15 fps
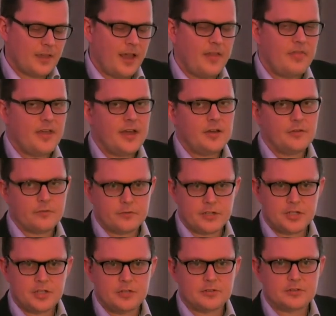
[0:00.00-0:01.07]
And then other
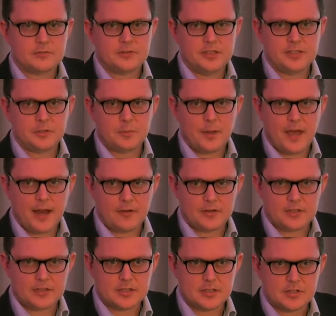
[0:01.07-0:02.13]
issues of legal
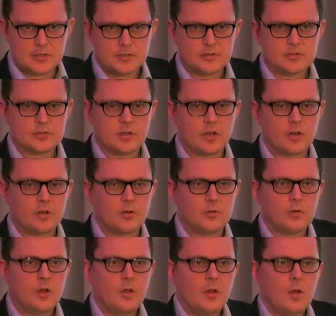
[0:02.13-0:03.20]
parentage. So
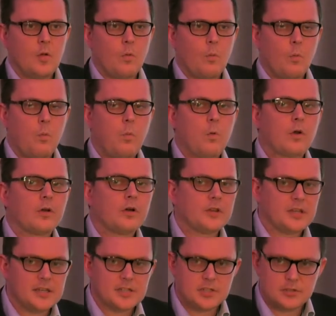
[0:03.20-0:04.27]
what
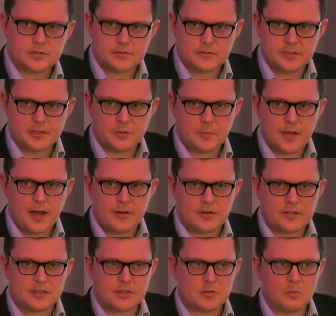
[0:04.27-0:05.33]
are the issues of legal
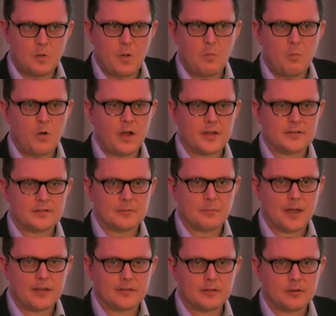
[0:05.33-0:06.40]
parentage and why does it
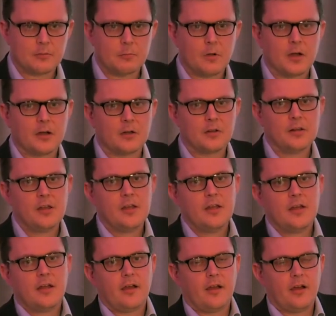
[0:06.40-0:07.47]
matter? Well,
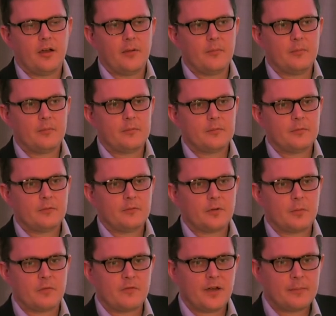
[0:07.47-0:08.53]

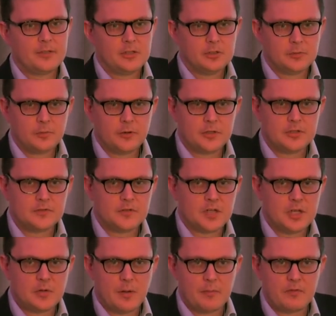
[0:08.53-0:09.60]
from a family law point of
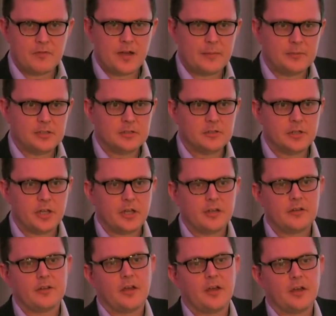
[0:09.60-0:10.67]
view, I'm a family
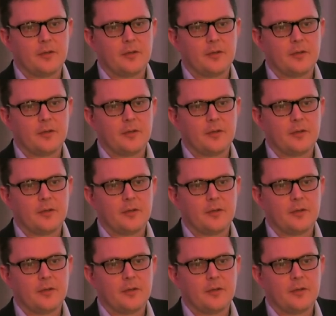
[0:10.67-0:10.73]
lawyer,